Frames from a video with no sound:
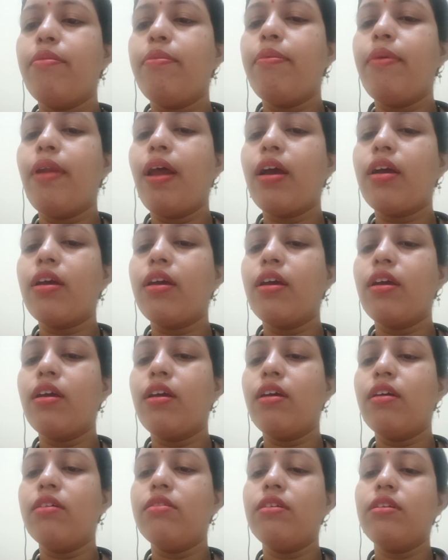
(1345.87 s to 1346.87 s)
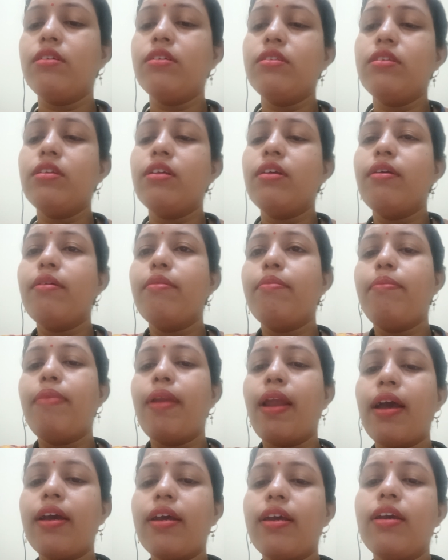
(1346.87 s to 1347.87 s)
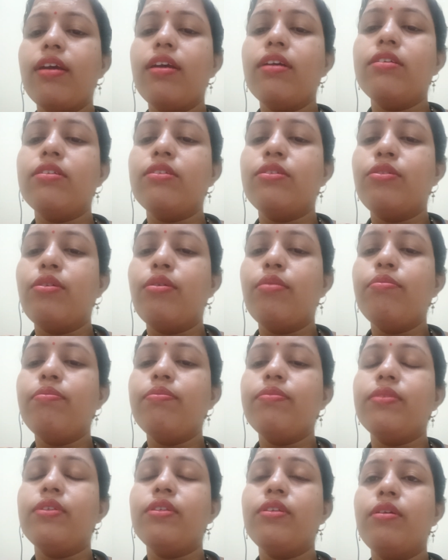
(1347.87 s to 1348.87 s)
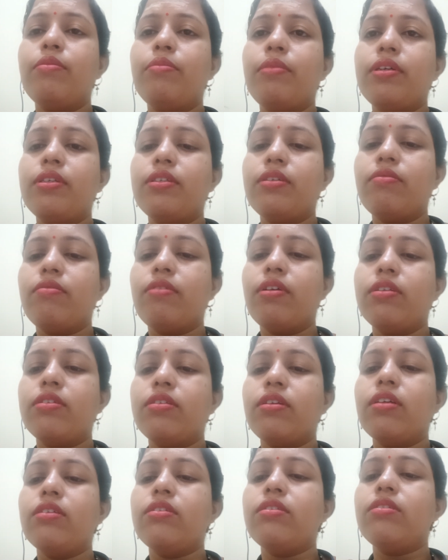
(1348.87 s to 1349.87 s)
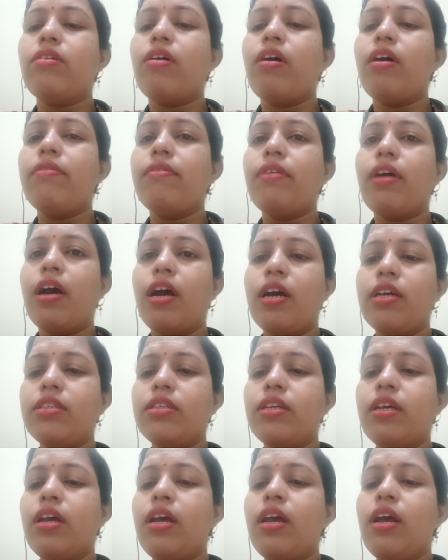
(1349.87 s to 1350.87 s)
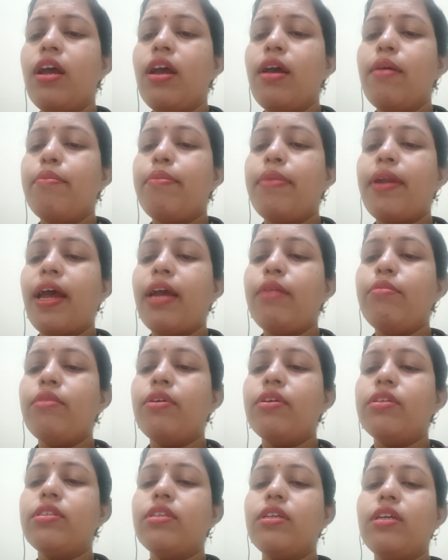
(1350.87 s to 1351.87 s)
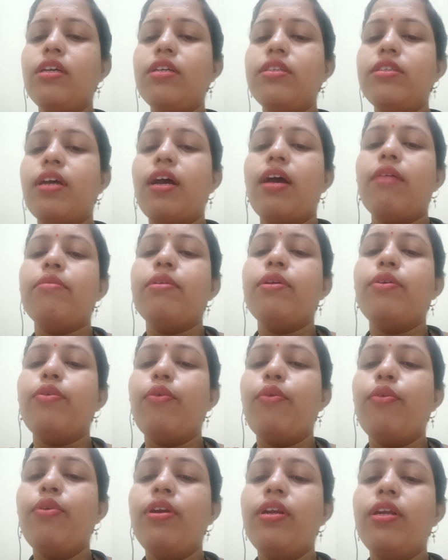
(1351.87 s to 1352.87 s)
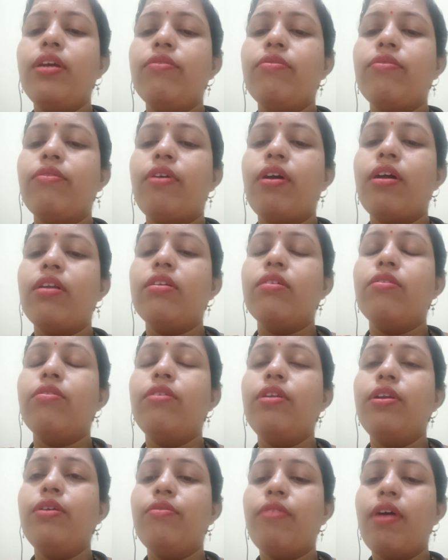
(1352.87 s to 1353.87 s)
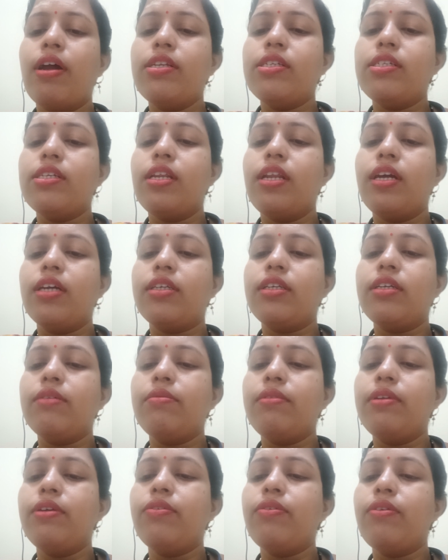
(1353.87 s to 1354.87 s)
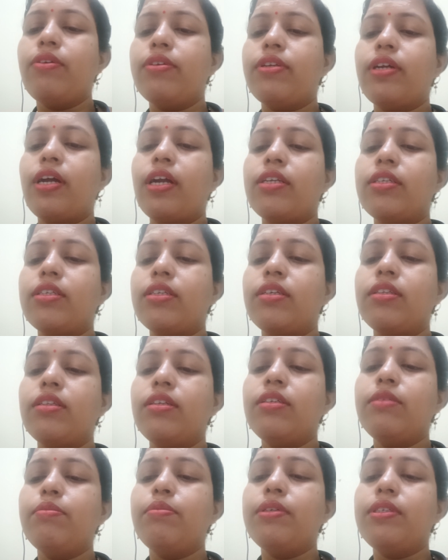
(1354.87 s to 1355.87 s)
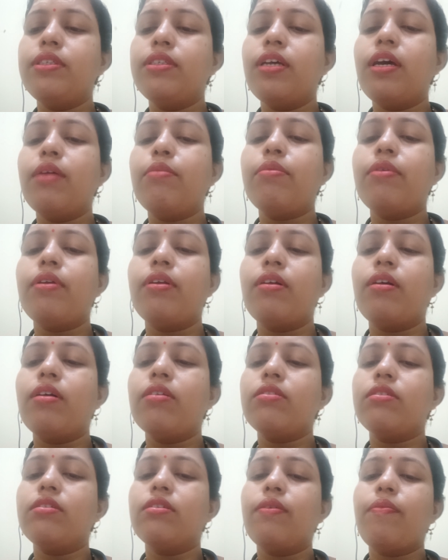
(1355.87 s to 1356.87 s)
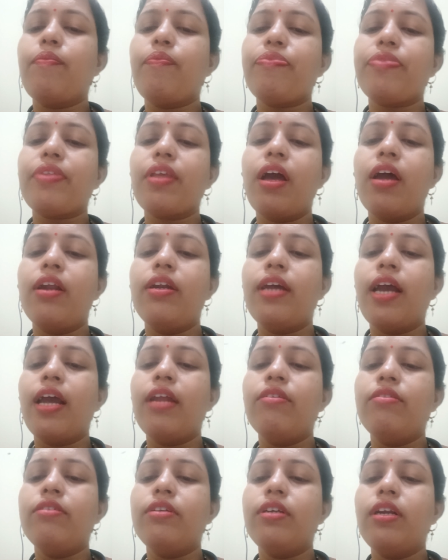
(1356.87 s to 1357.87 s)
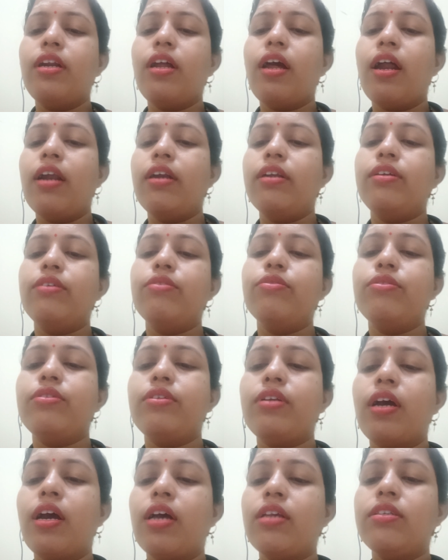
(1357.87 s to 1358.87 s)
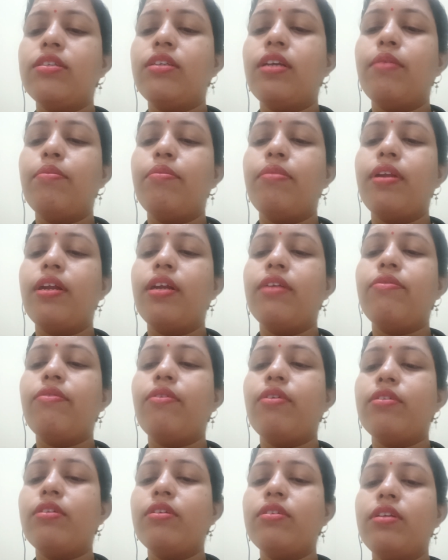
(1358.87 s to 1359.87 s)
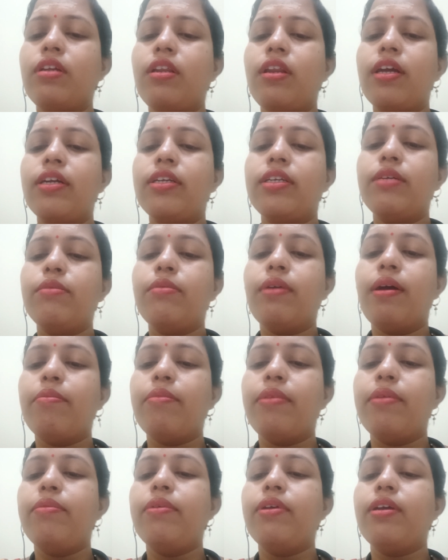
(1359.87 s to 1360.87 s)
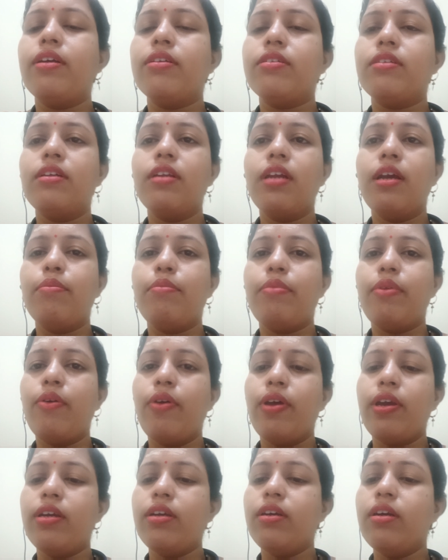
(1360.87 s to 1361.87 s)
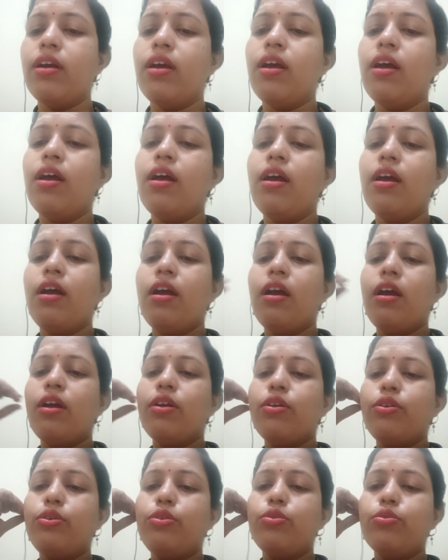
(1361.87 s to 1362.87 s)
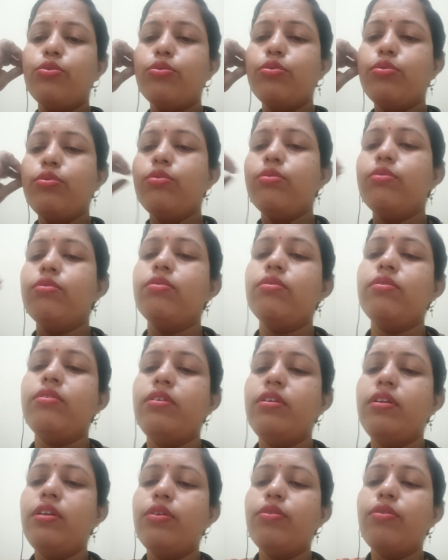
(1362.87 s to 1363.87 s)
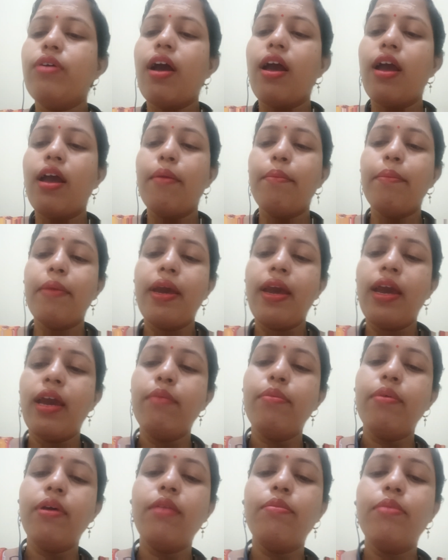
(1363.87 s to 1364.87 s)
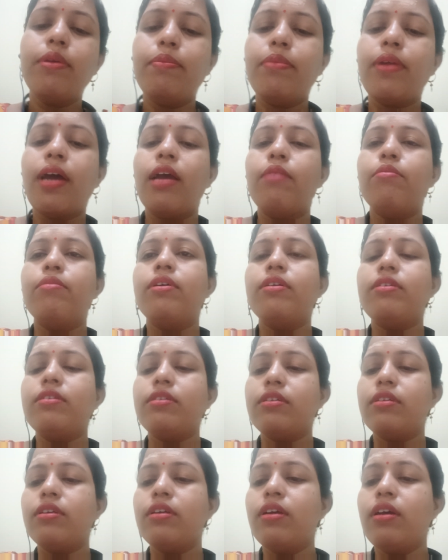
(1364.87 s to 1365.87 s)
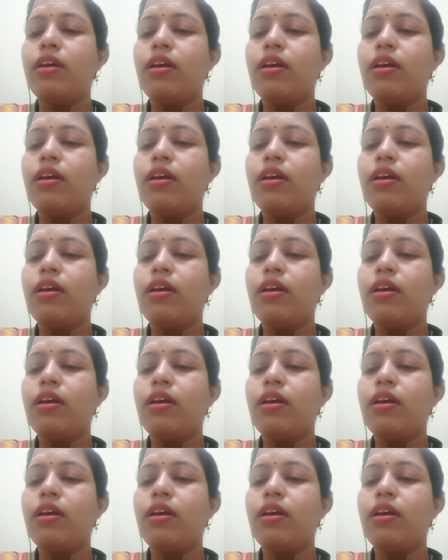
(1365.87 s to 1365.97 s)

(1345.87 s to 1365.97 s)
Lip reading: that is plaquing genomic sequences serve as primers, each having only one selective nucleotides. These PCR products are diluted and used as template for the selective amplification, employing two new AFLP primers